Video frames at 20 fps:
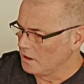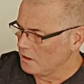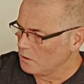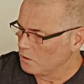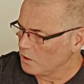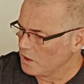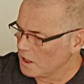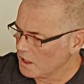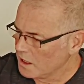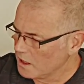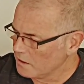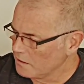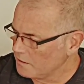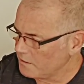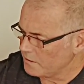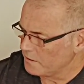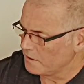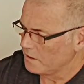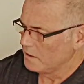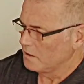we have
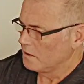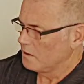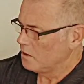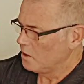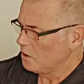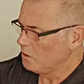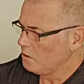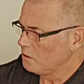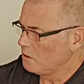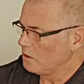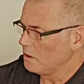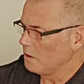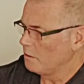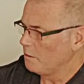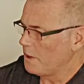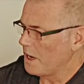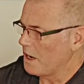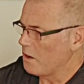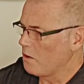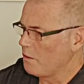two
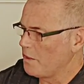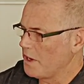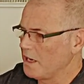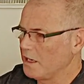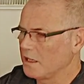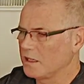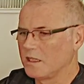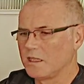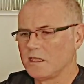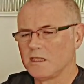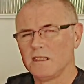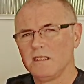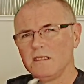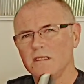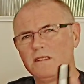power banks.